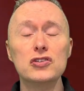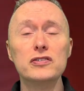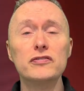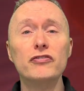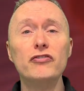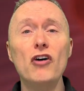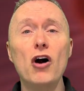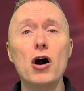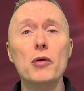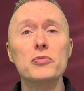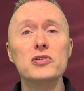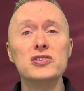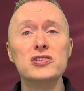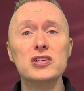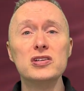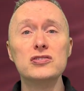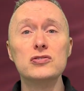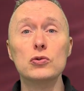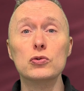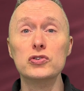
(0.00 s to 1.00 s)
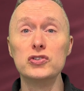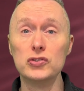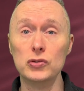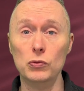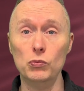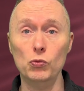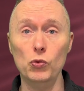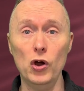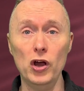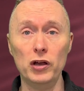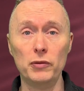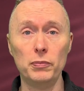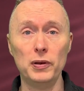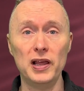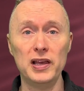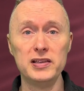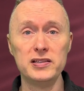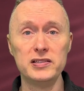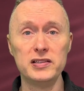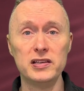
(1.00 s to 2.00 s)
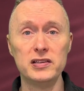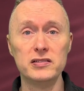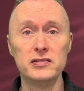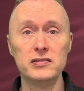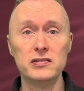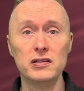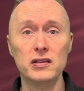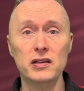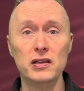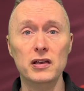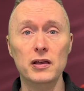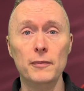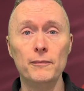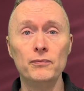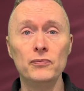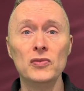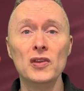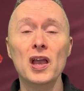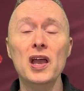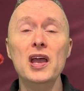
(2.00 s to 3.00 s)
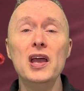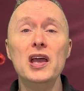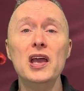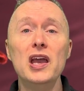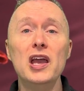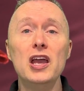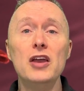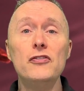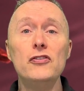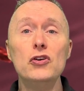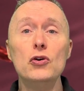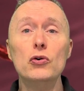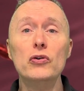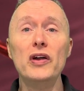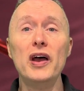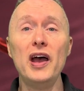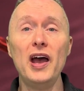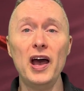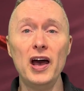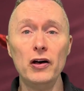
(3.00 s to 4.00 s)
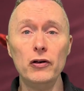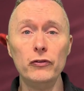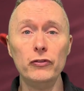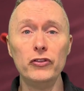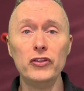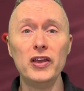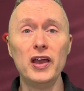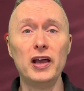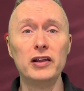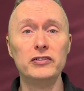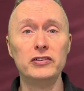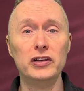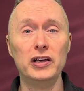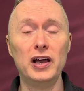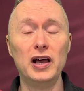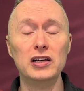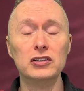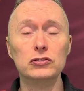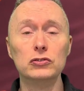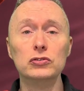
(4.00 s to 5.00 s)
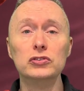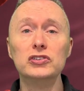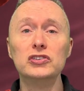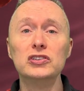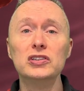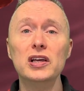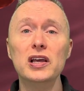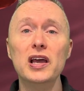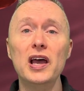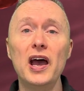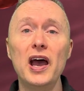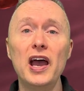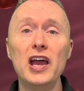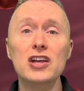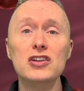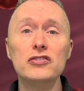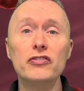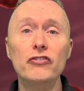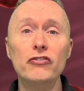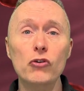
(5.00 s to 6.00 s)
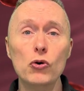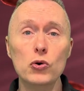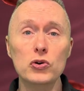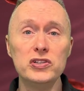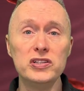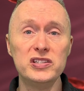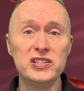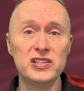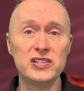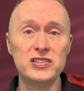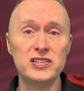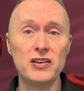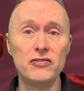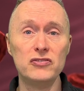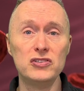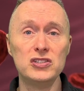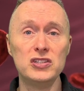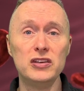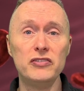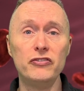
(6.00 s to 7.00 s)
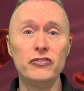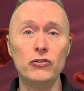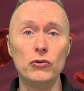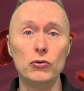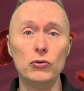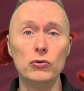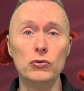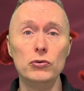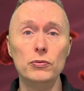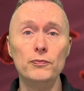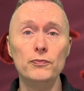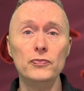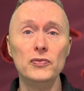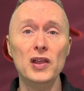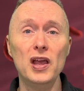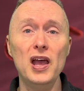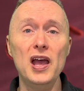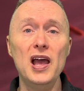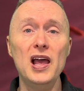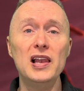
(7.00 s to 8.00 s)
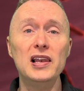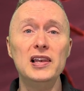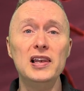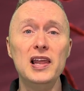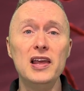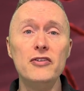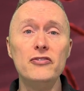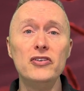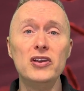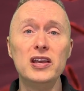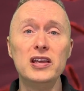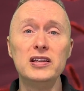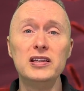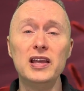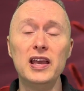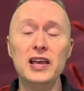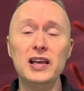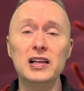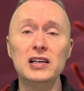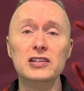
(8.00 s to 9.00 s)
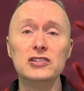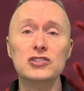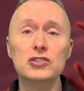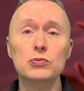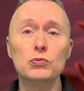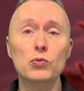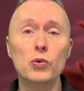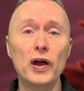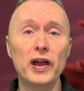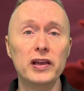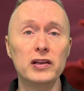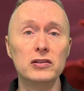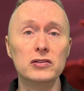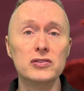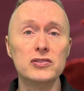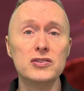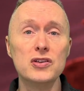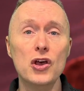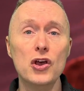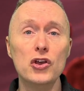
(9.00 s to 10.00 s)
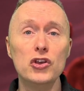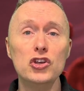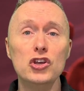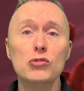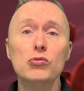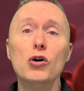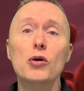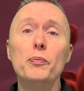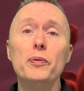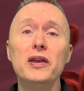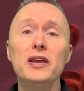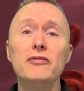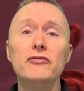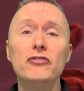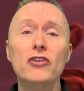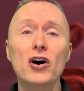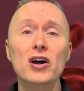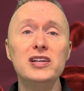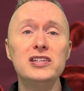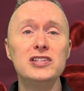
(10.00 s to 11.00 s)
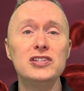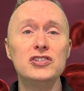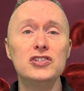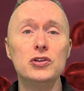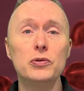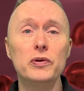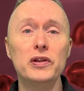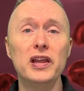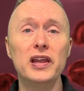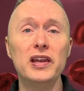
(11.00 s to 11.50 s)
as pharmacies or some workplaces. If you're a healthy adult, aged 40 to 74, live in England and Wales, you will be invited to an